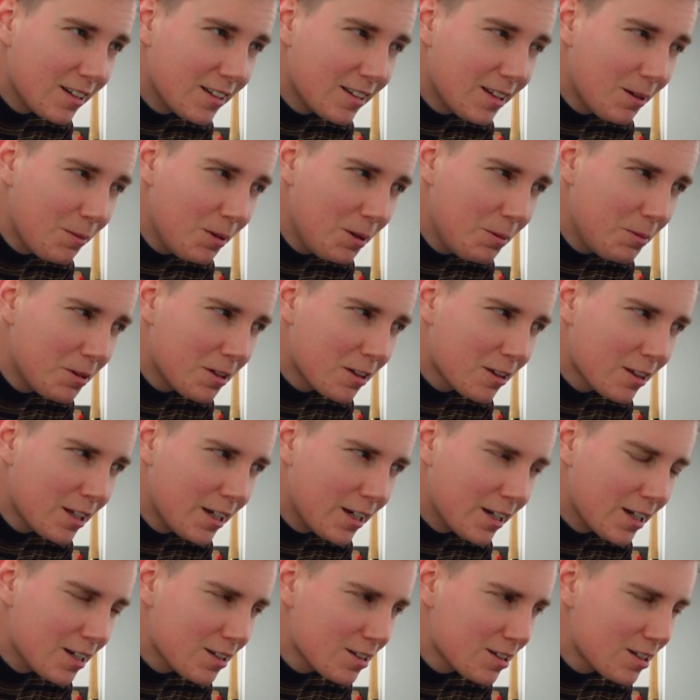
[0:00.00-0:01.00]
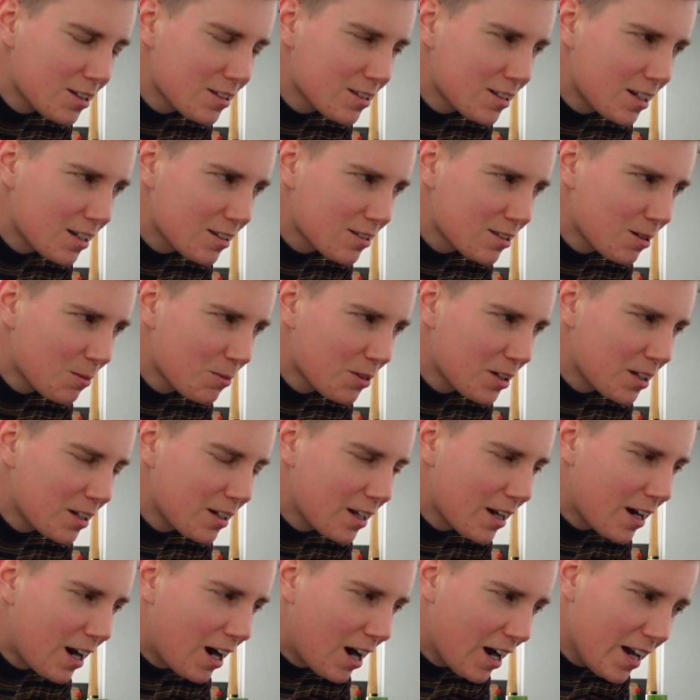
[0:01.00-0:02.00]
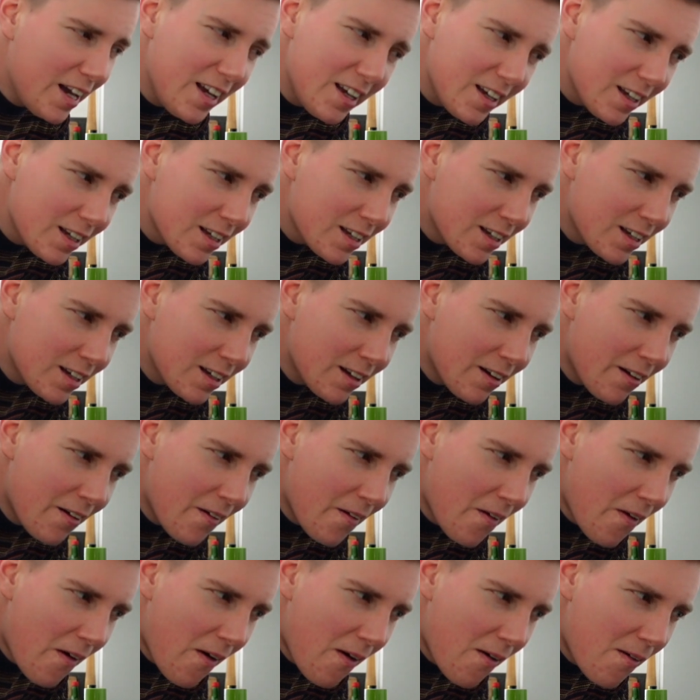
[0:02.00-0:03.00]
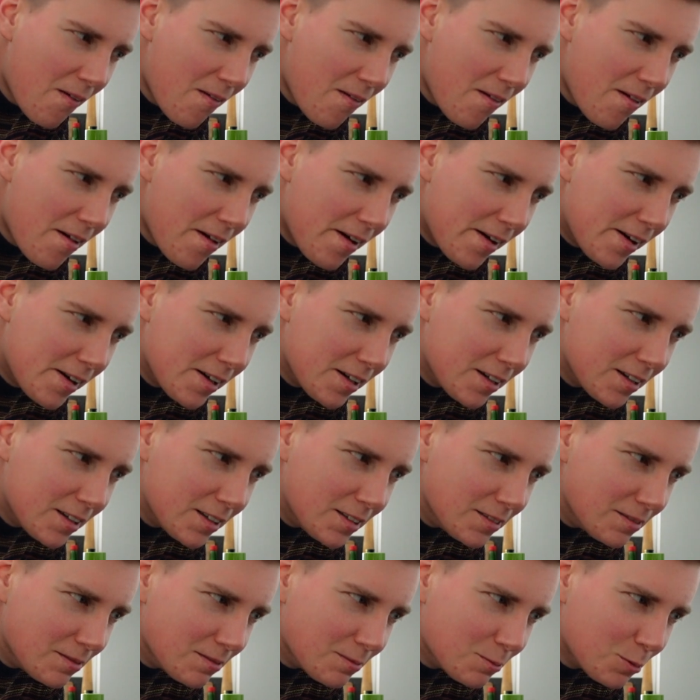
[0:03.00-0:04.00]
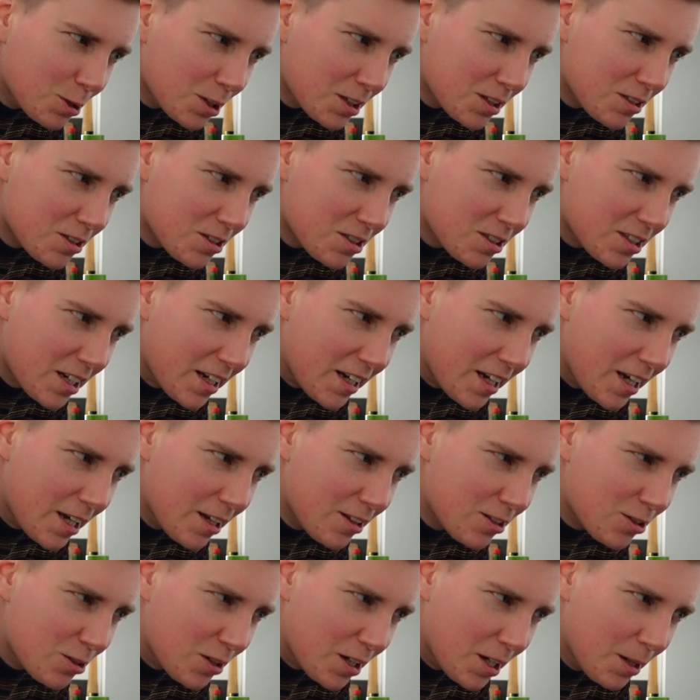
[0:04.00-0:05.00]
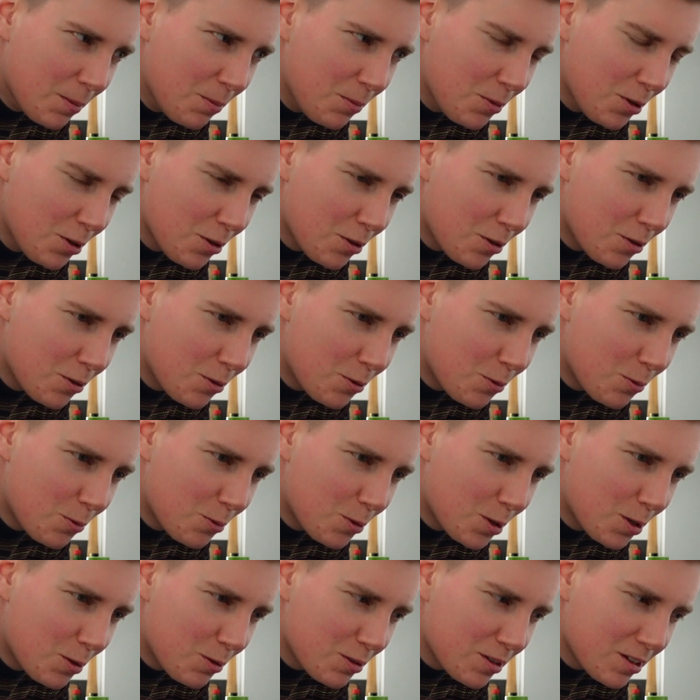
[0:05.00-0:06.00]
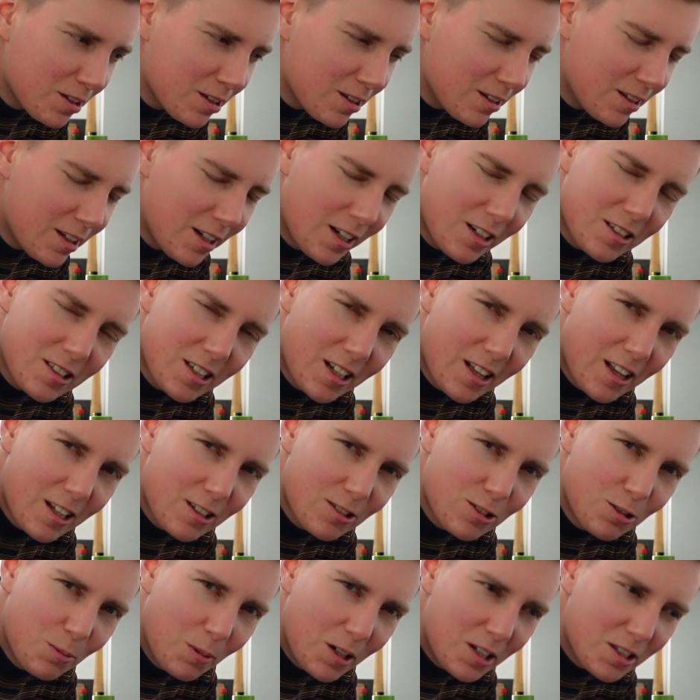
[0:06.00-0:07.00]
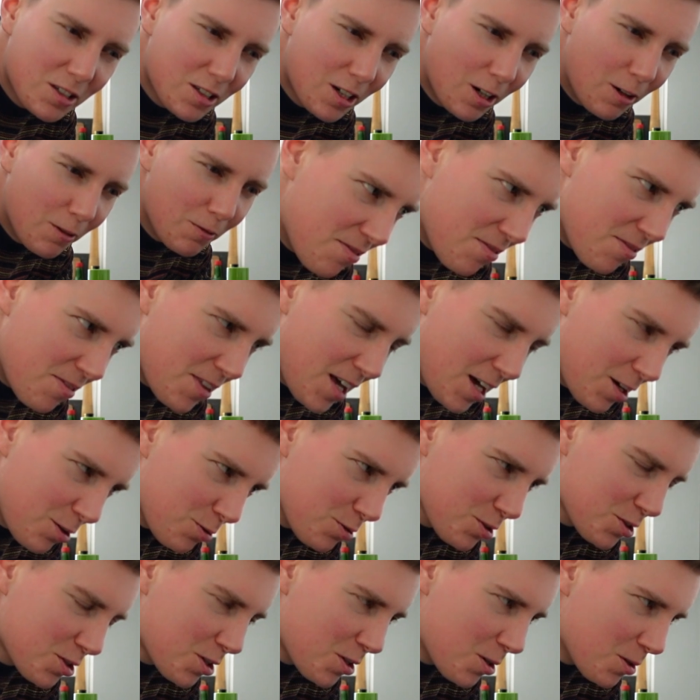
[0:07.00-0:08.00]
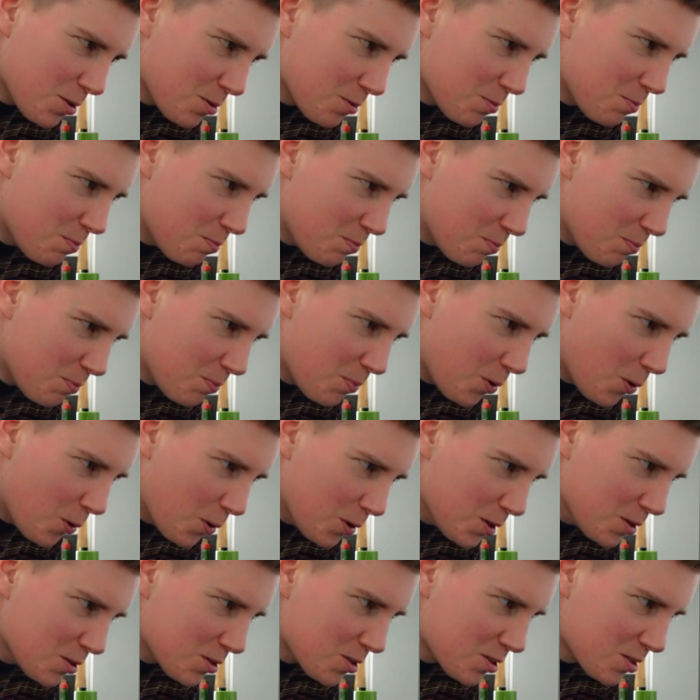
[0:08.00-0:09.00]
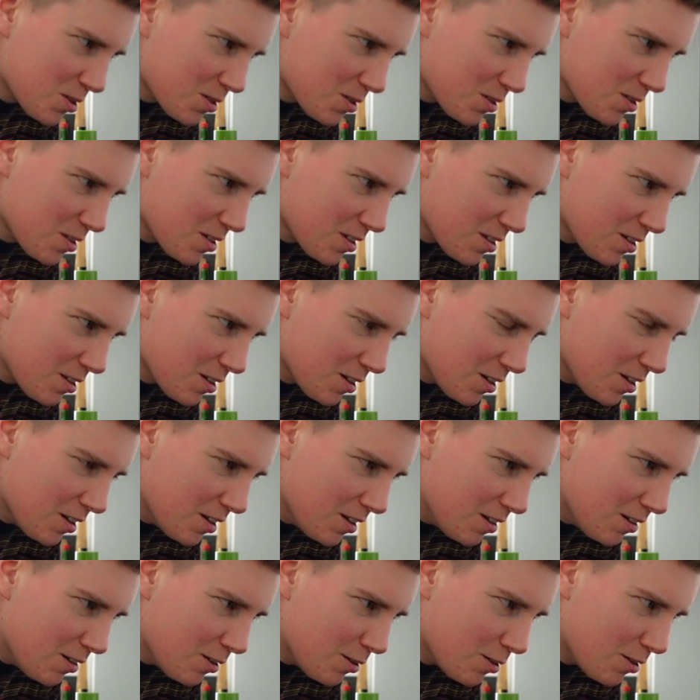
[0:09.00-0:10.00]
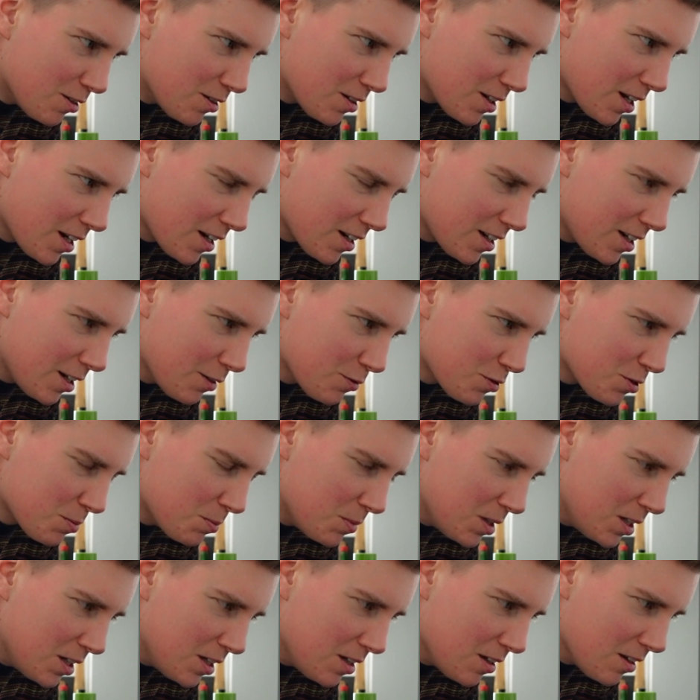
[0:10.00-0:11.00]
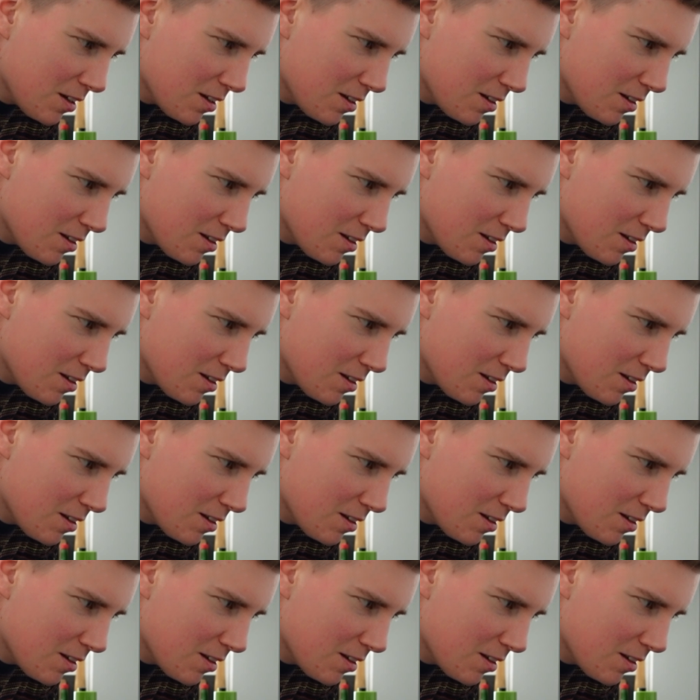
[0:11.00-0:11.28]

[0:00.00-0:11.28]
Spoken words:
that made me think, is that something that I wanted to say here to him, or did I say that to myself? That also points, or that gives me